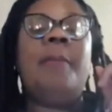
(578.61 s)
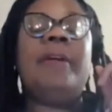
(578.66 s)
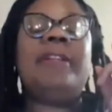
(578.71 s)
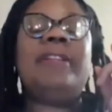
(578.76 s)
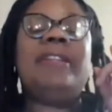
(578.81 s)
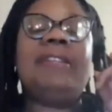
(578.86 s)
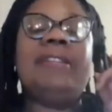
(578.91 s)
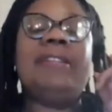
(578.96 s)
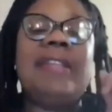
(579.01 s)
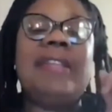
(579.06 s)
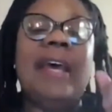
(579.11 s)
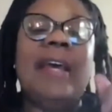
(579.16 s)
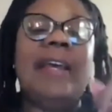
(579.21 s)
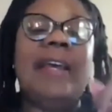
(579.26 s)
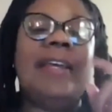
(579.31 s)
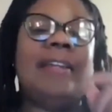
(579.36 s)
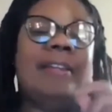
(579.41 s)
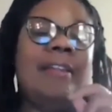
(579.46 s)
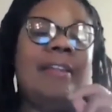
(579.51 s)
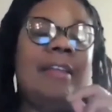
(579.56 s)
But the
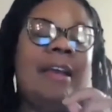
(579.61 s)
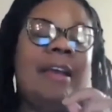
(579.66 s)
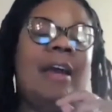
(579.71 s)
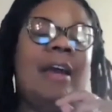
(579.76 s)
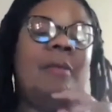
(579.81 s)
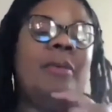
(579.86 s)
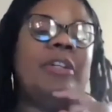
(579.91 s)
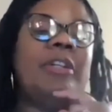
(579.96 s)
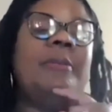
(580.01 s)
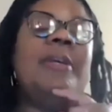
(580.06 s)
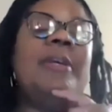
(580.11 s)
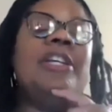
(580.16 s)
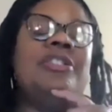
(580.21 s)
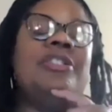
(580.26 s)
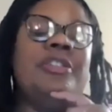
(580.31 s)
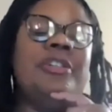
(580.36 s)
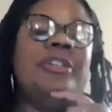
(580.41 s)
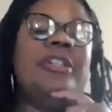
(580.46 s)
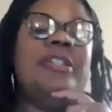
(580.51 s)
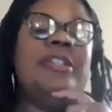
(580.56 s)
second thing I want to make
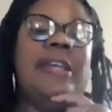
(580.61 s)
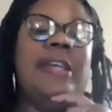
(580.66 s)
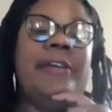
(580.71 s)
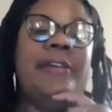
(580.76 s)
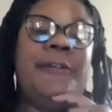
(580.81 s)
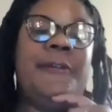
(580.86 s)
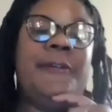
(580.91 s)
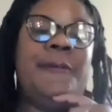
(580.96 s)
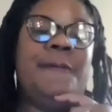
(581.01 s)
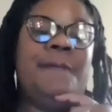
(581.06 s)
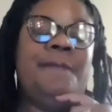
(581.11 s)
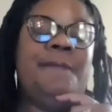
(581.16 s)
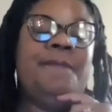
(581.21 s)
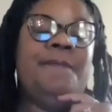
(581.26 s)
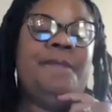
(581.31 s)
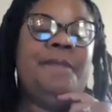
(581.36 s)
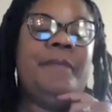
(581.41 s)
sure to tell you